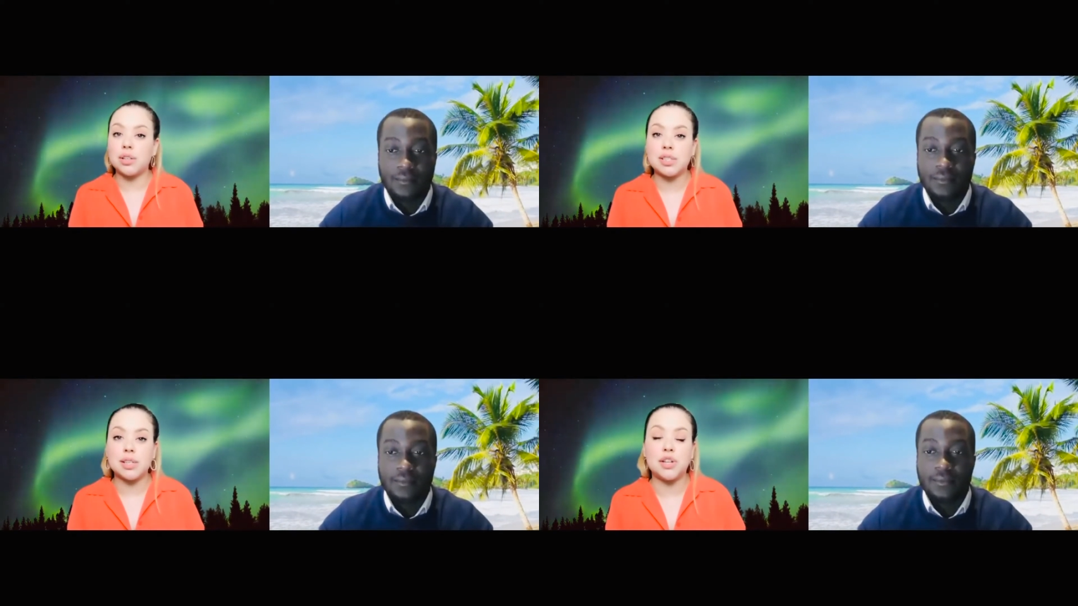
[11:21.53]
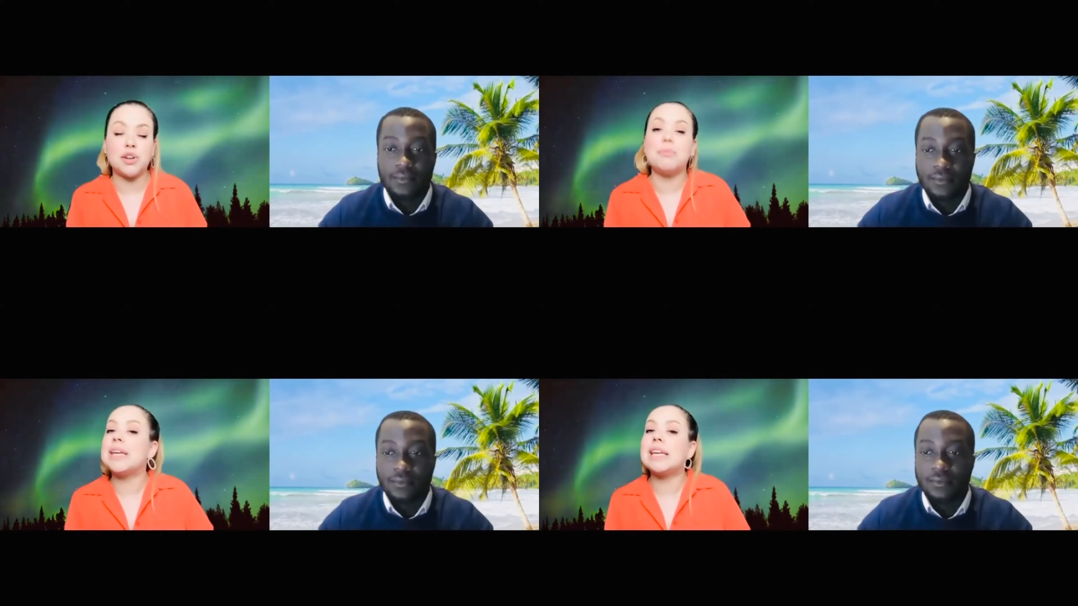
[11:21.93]
Speaker 1: you know,
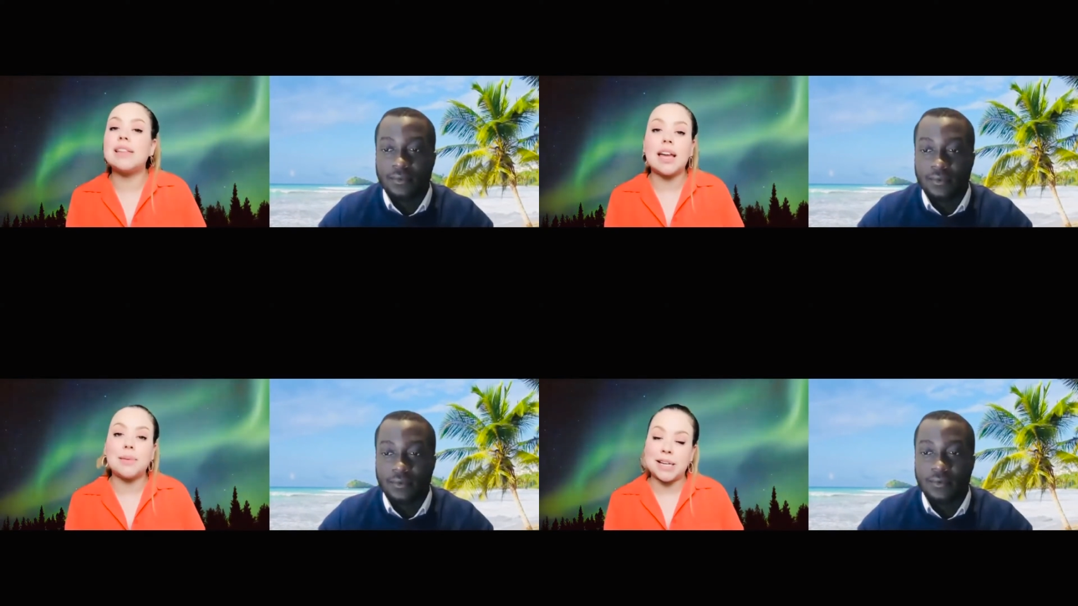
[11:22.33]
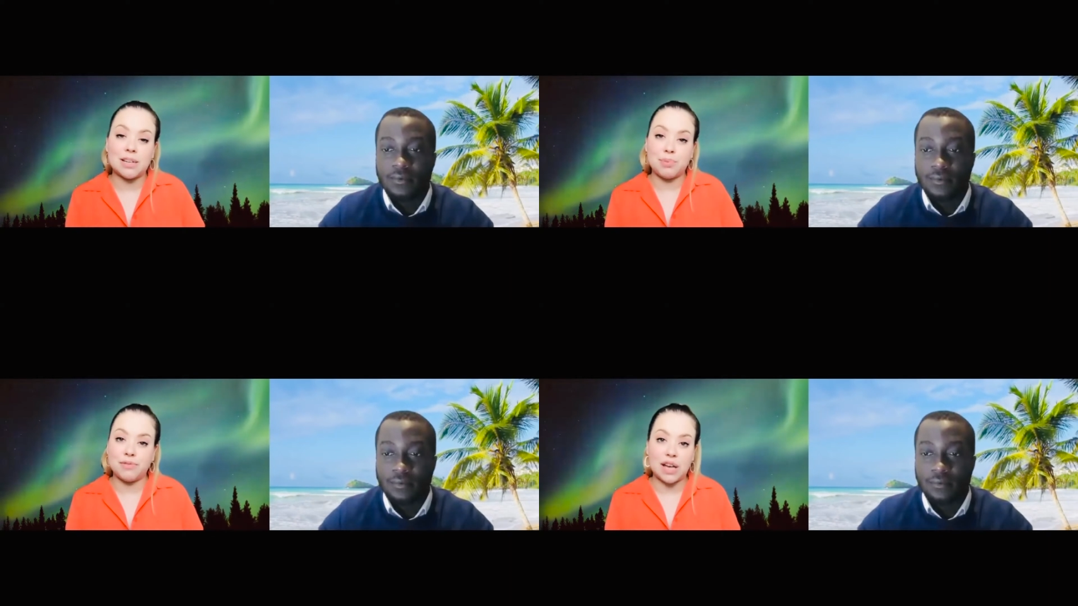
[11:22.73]
meeting like minded
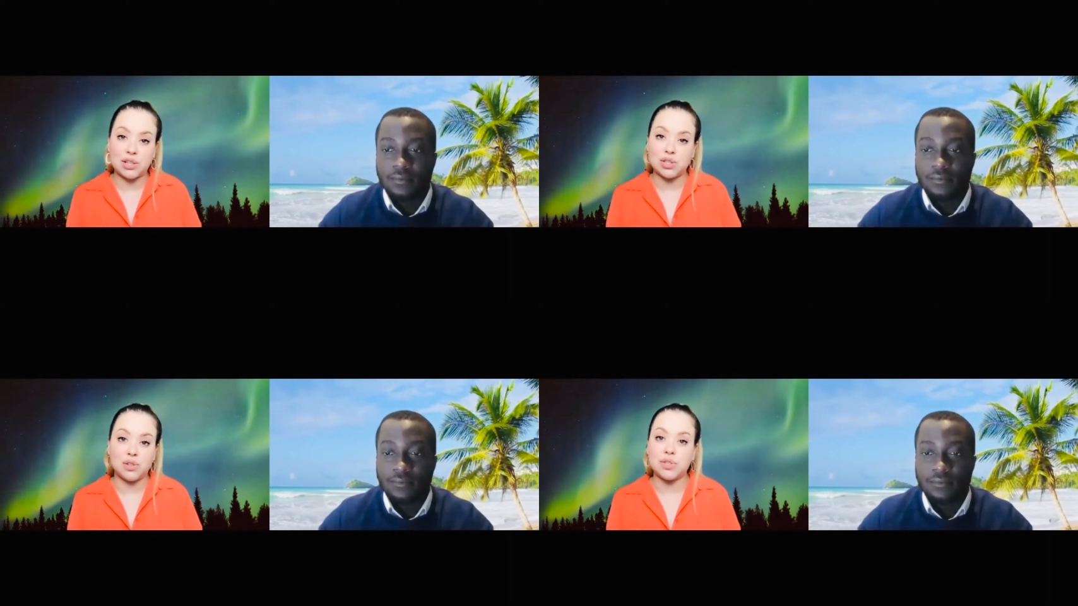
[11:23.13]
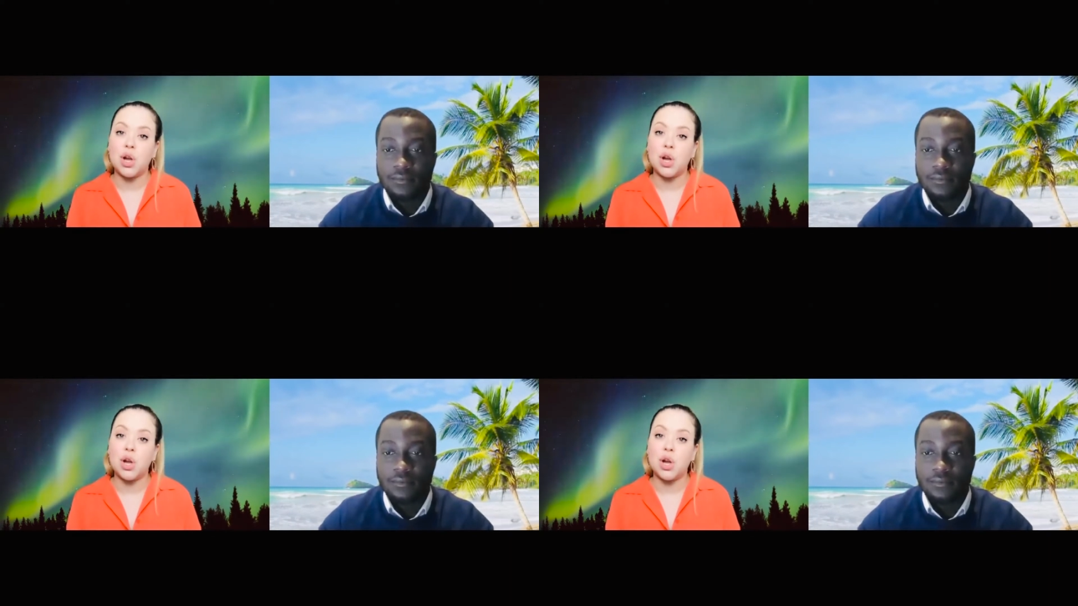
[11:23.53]
professionals,